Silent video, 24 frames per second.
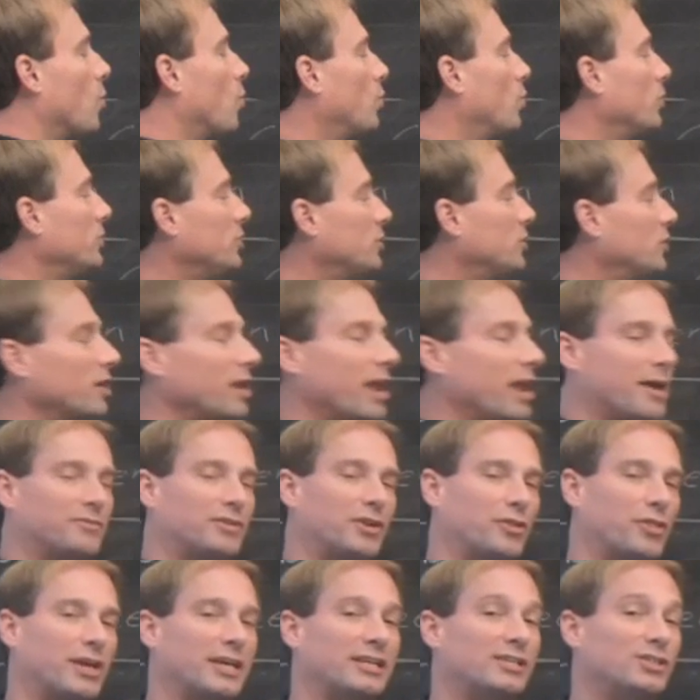Well, you shouldn't have
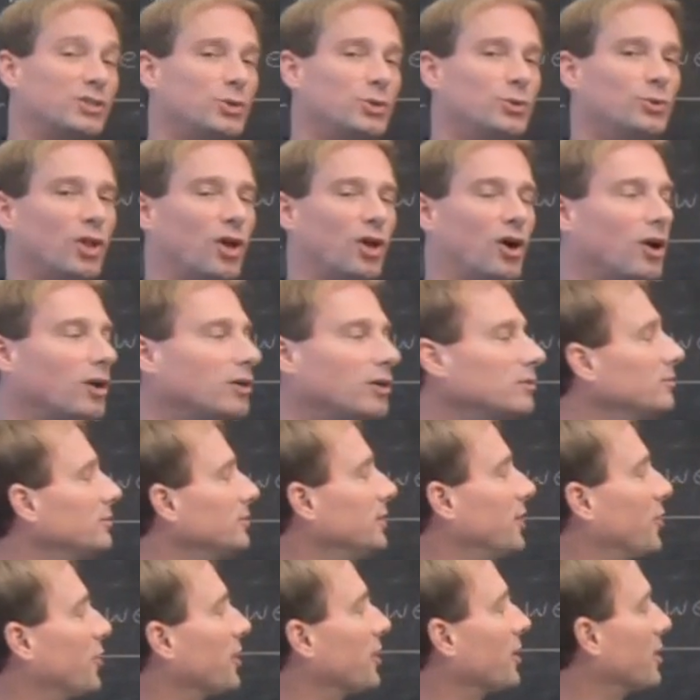to think too long
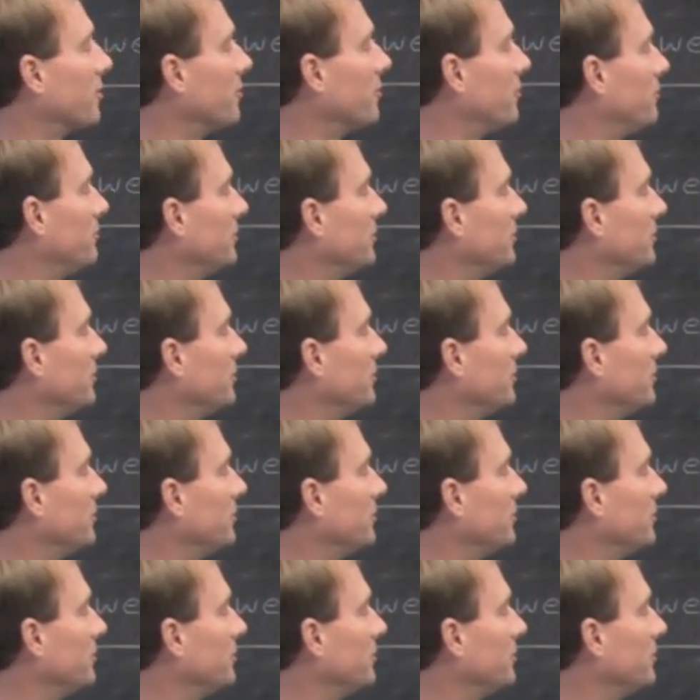to think of,